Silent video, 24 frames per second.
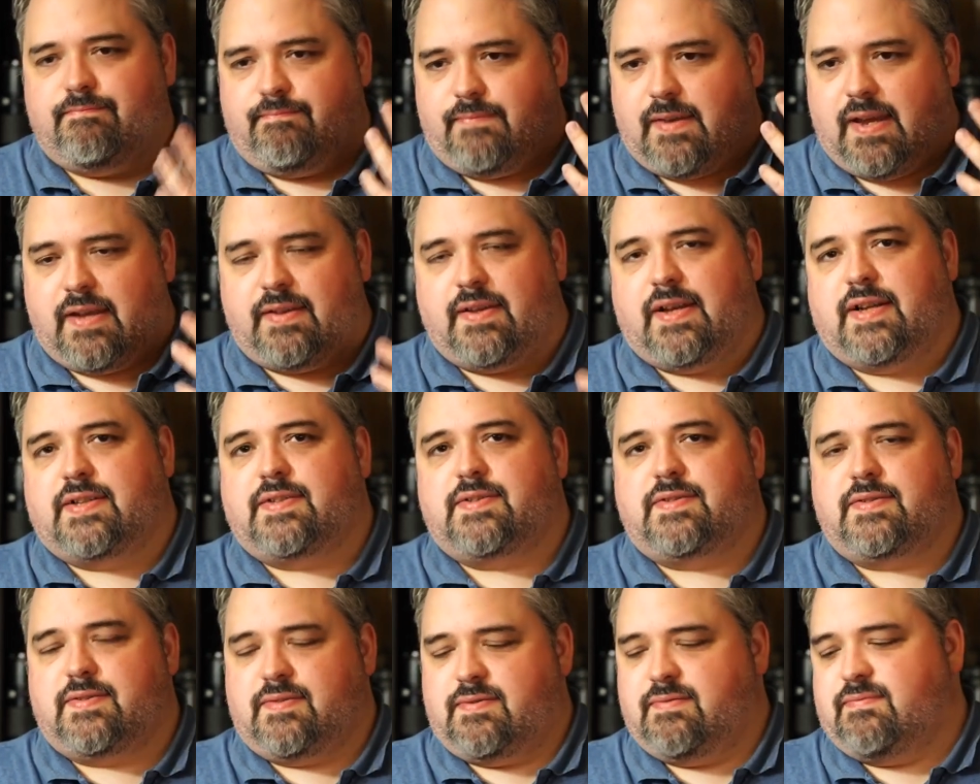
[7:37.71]
And
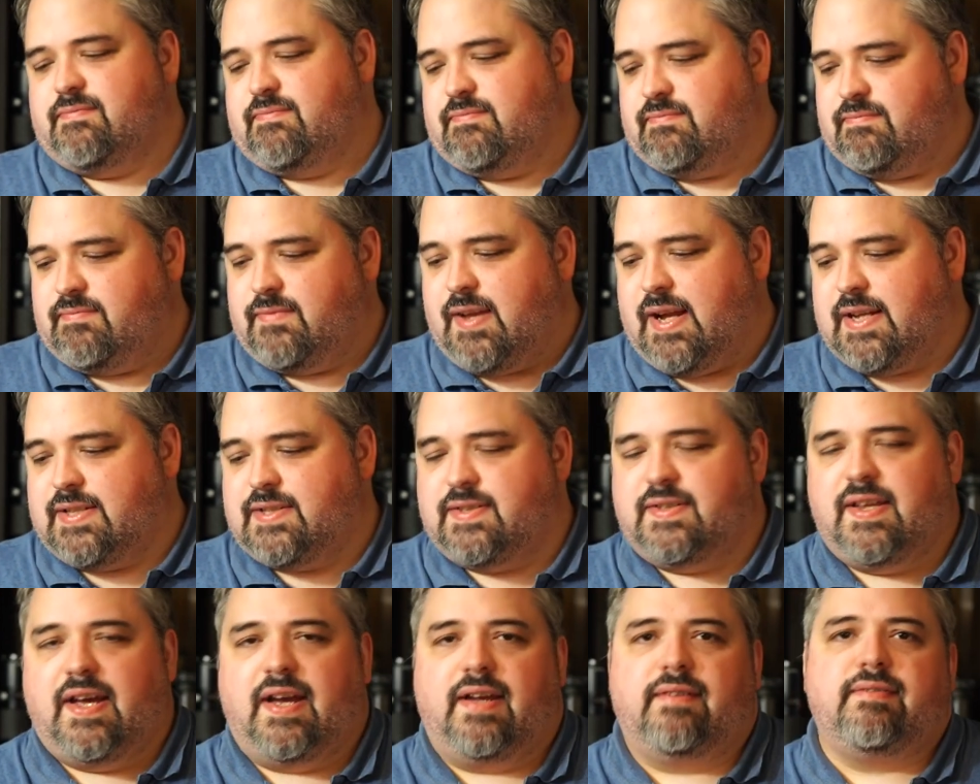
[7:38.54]
that's
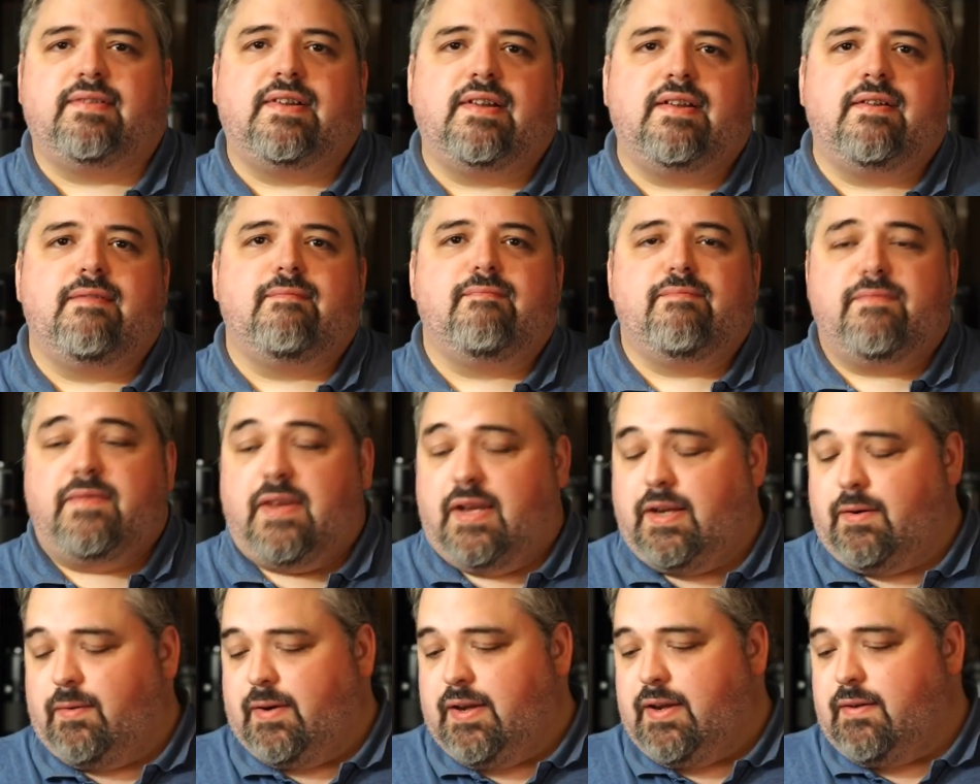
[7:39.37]
that.
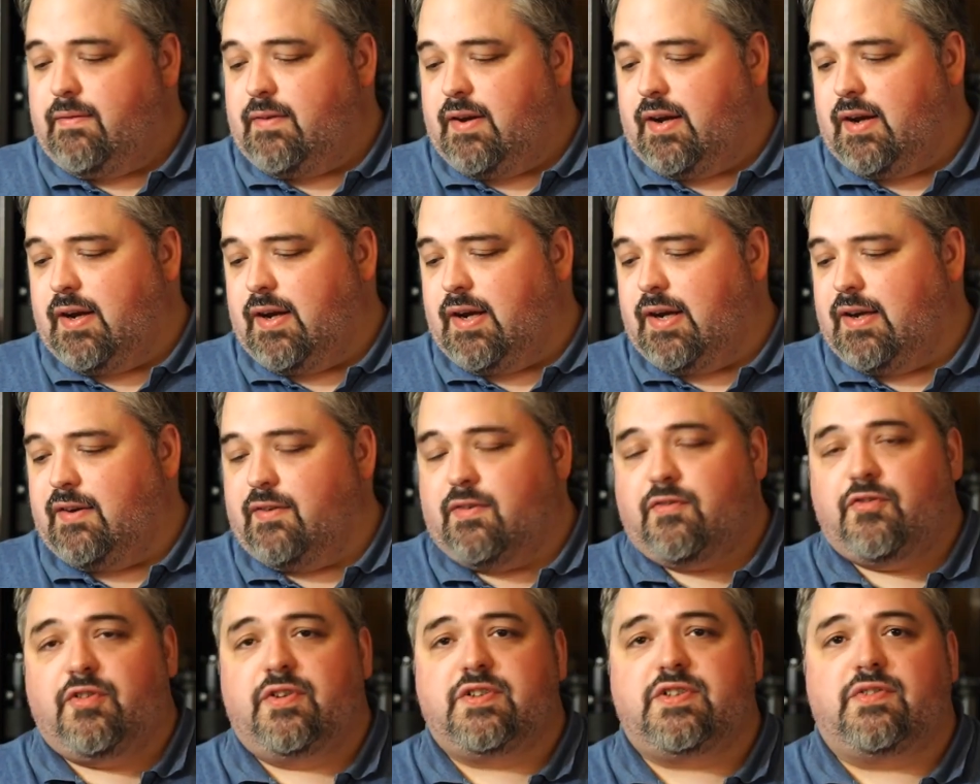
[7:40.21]
Anyway,
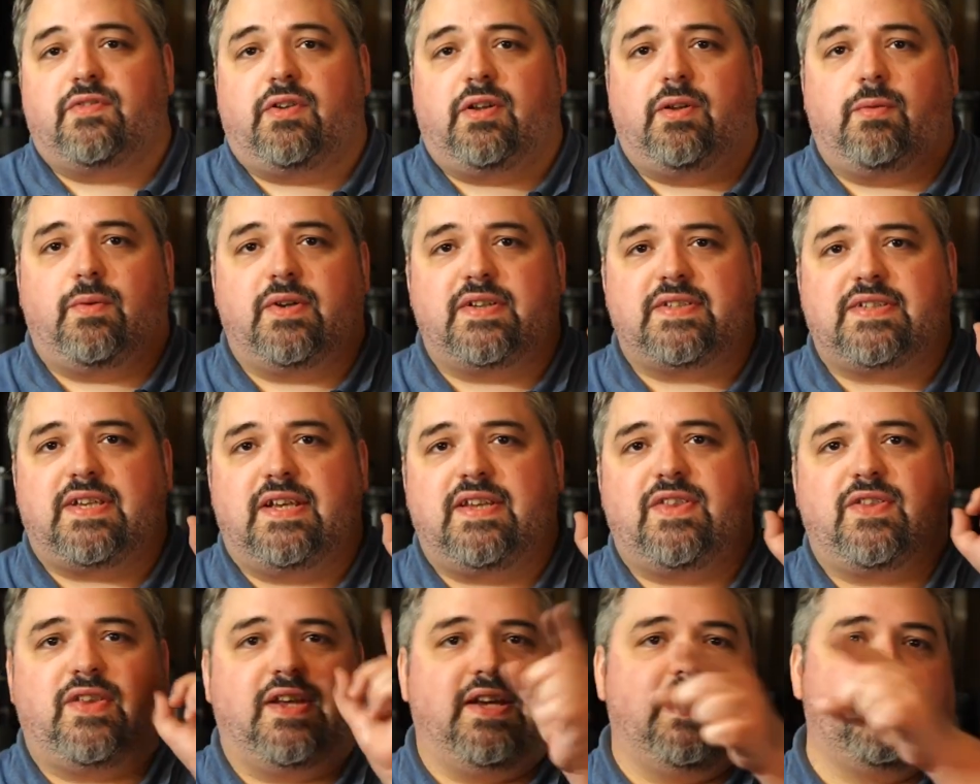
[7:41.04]
first of all, I want to say
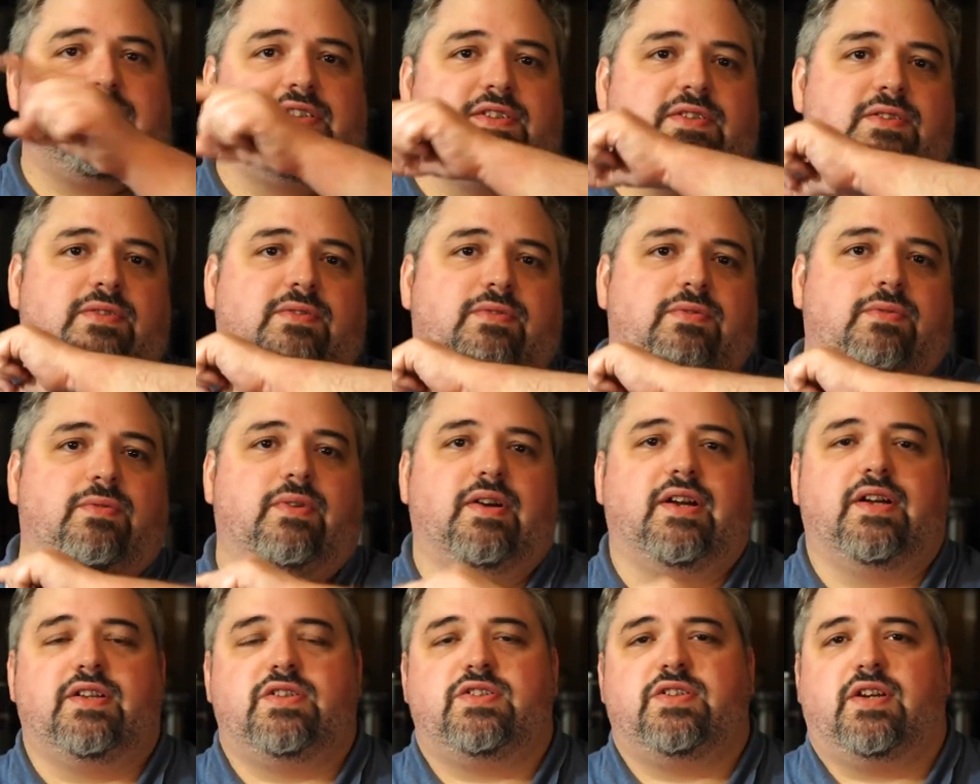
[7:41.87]
thanks
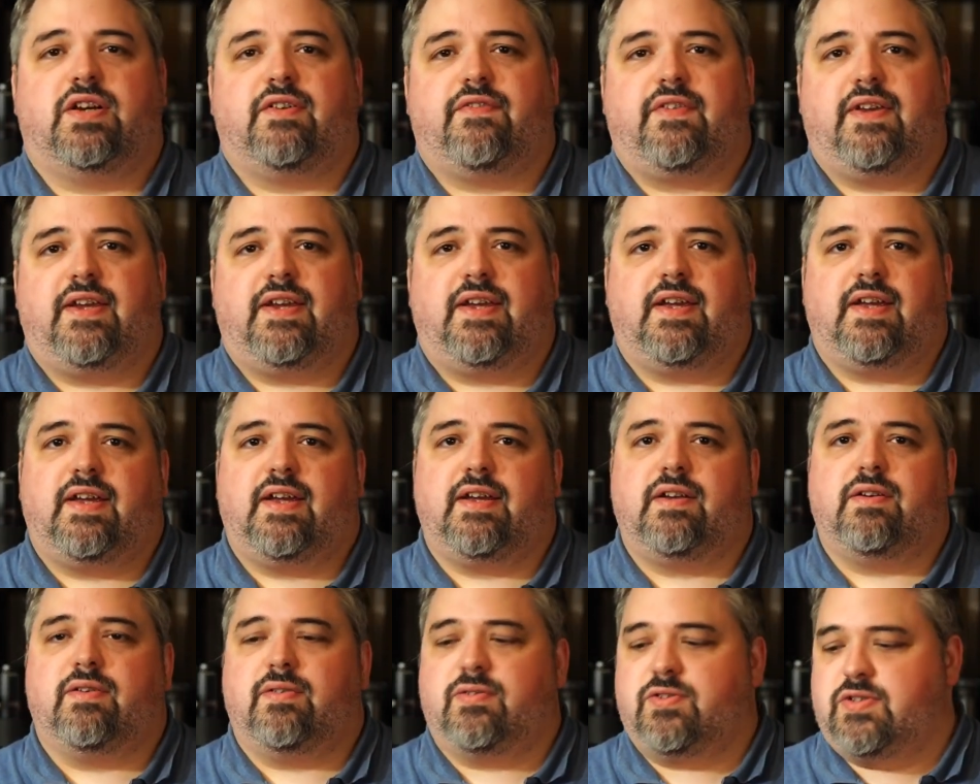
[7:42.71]
to Jeff,
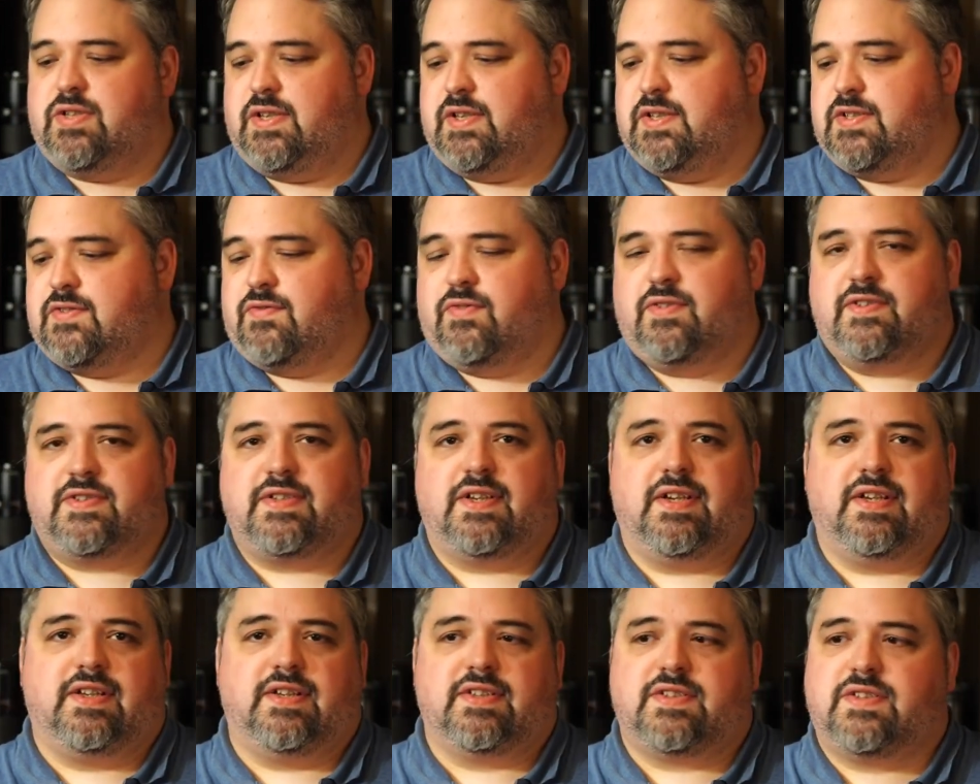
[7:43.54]
aka NoJinx, for
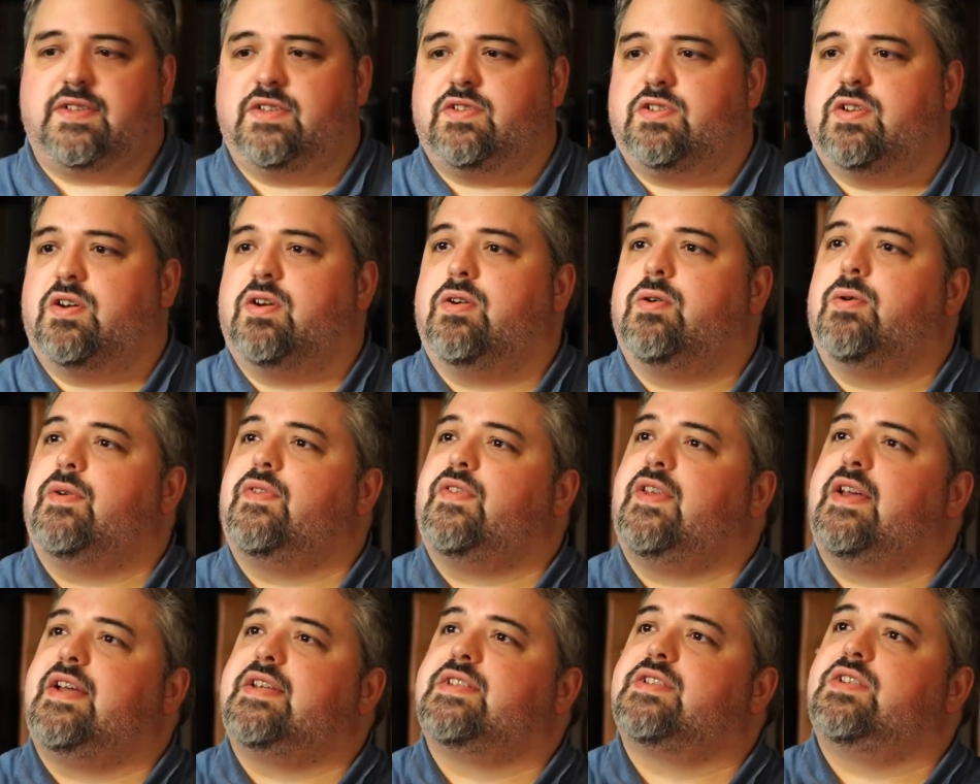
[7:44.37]
sending this to Joe, and
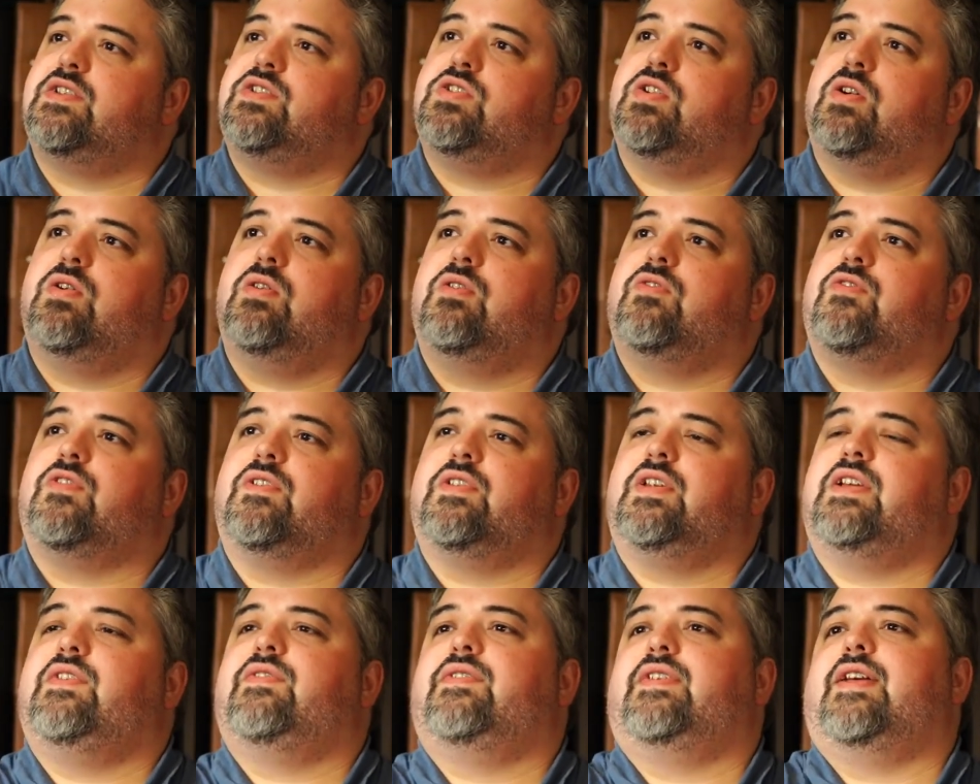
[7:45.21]
thanks to Joe for
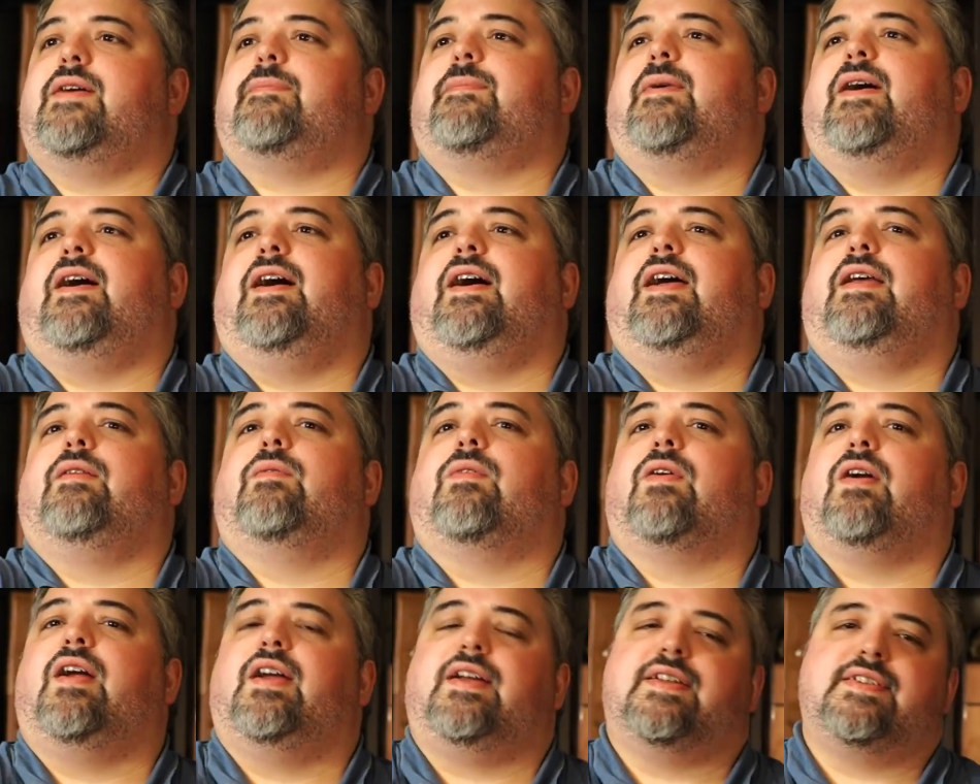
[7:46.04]
leaving that behind
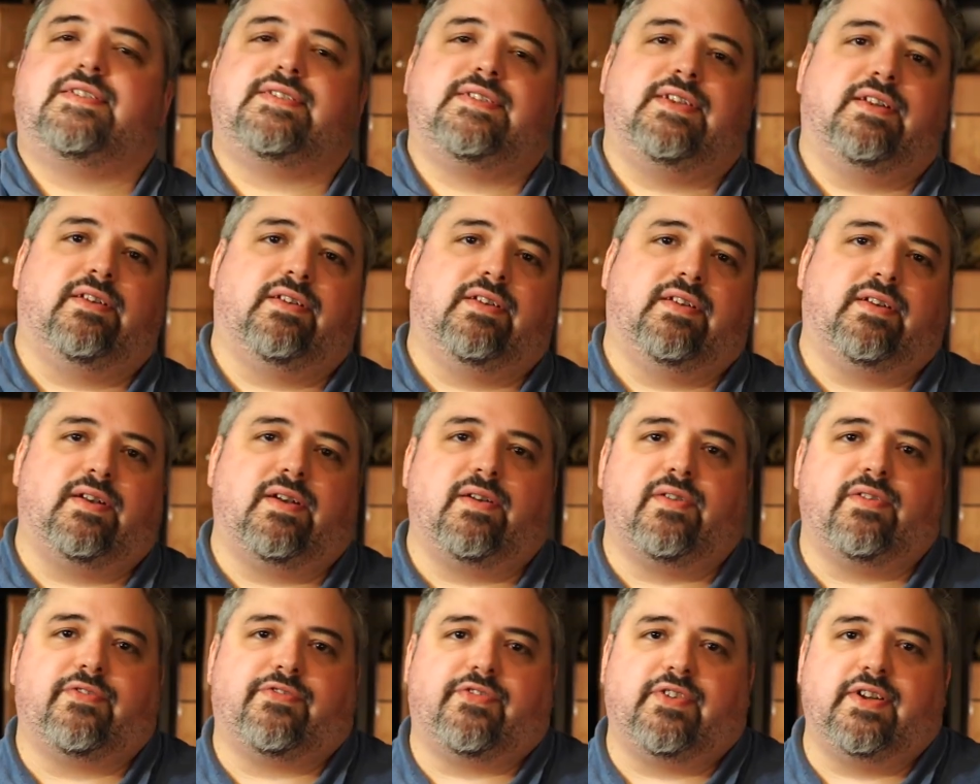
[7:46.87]
where I could steal it out
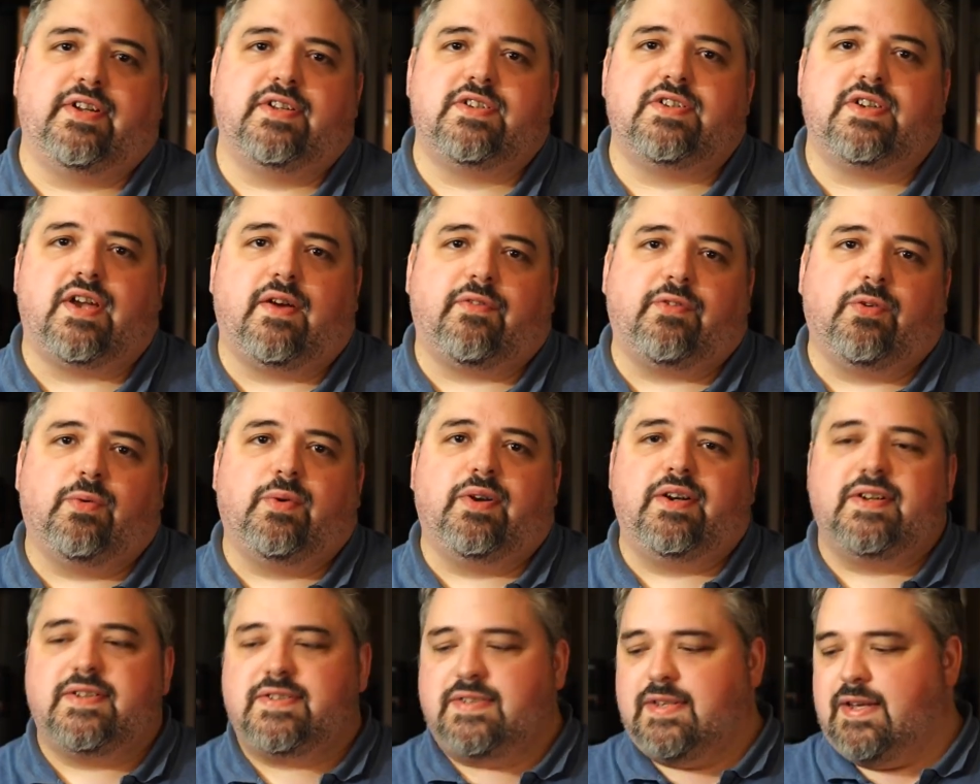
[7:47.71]
of the fridge
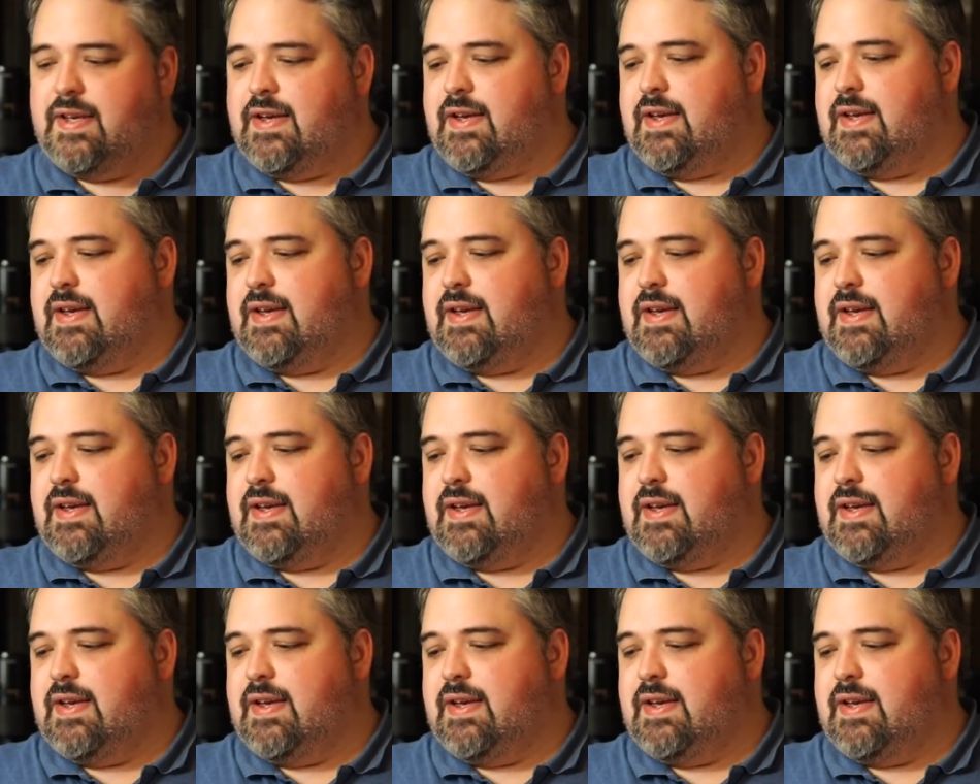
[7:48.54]
afterwards.